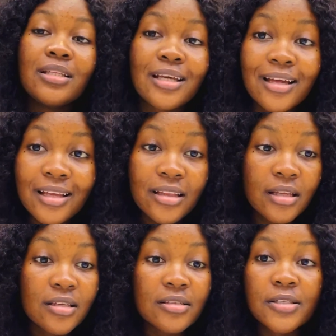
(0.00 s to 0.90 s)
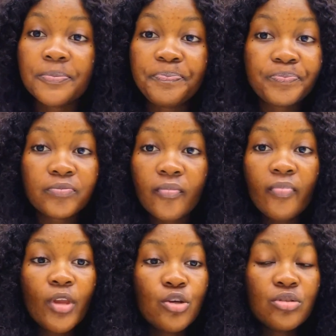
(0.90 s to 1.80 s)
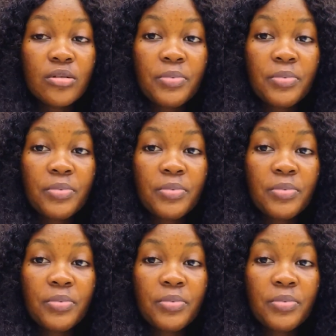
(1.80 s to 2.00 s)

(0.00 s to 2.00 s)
The other thing is the